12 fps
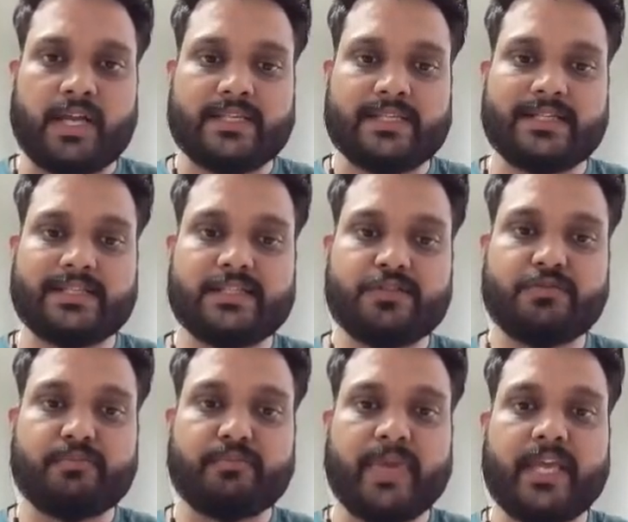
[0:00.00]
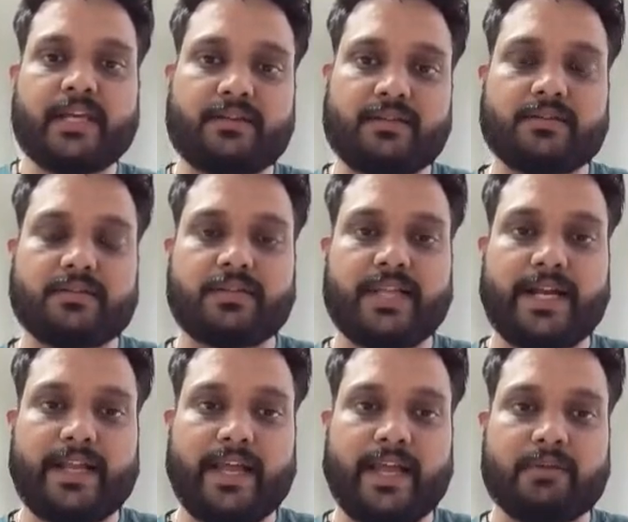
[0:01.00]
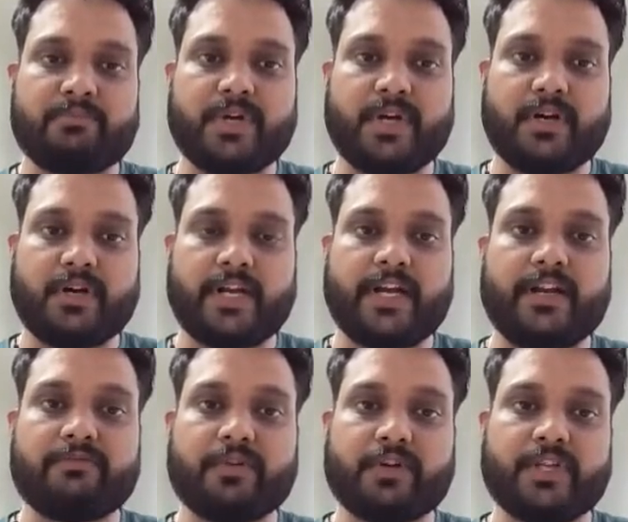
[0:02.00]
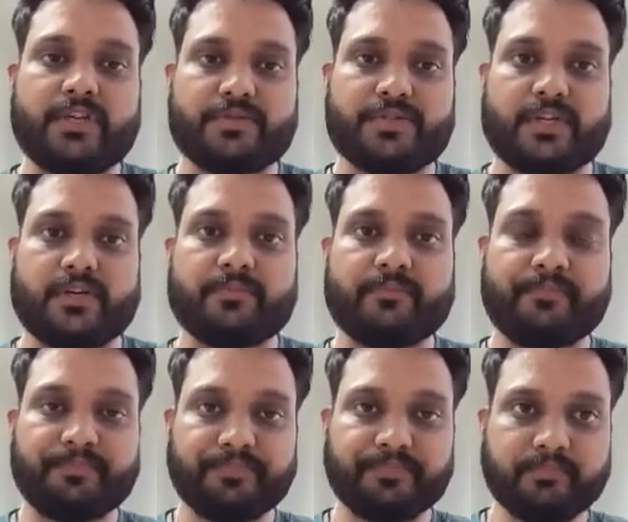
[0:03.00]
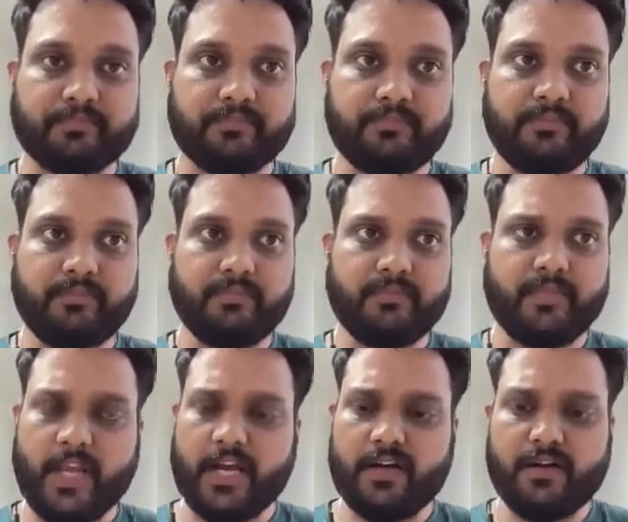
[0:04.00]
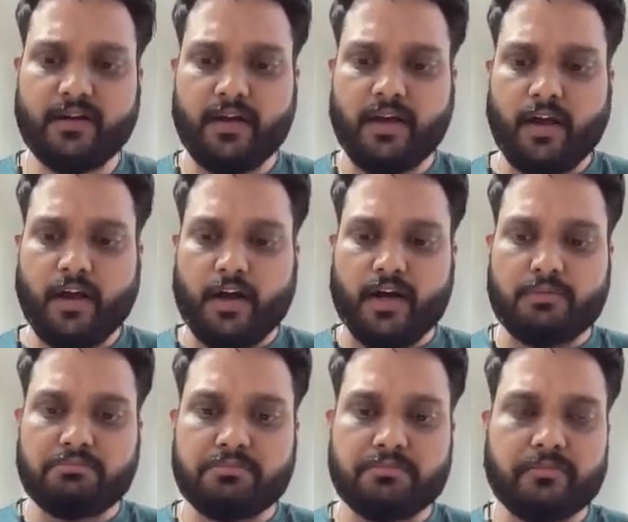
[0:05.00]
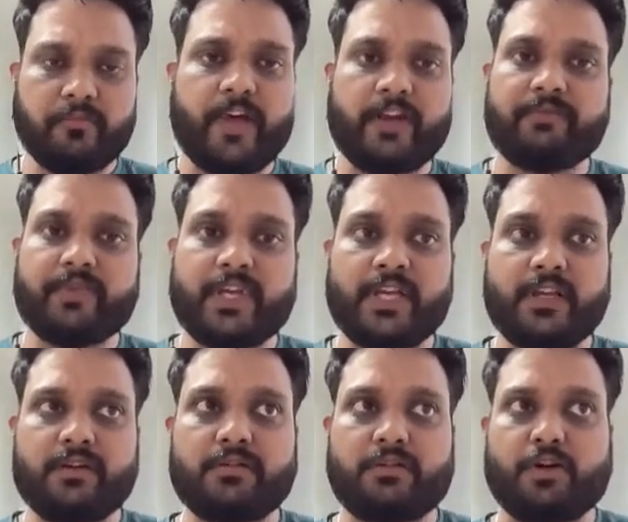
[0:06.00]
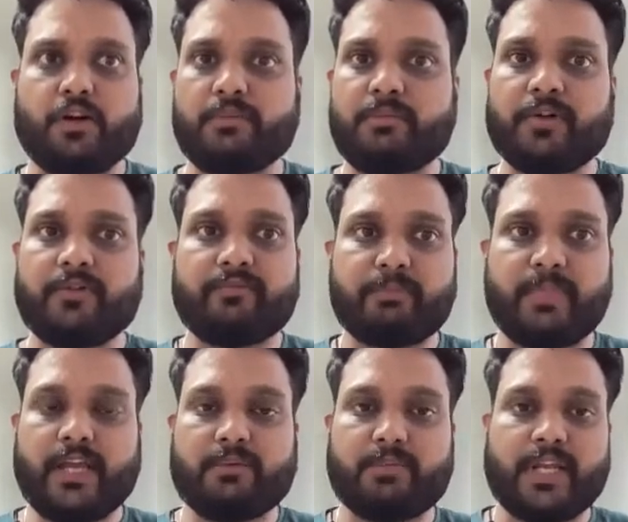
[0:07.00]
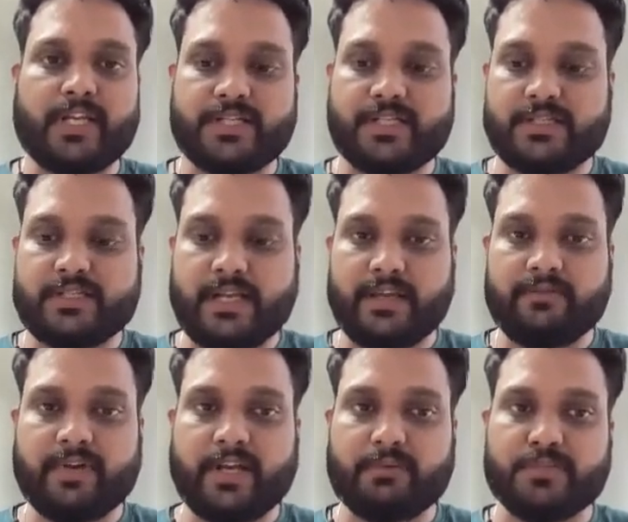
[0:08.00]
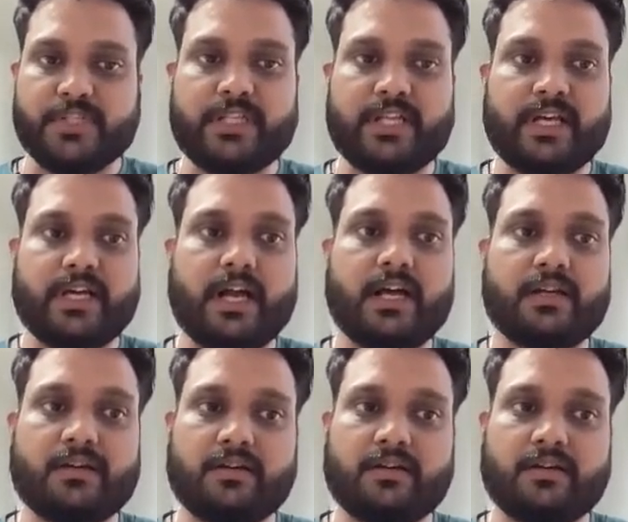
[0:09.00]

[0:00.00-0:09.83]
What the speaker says: assets to make that app ready for the user. And when we talk about big applications like 1mg, there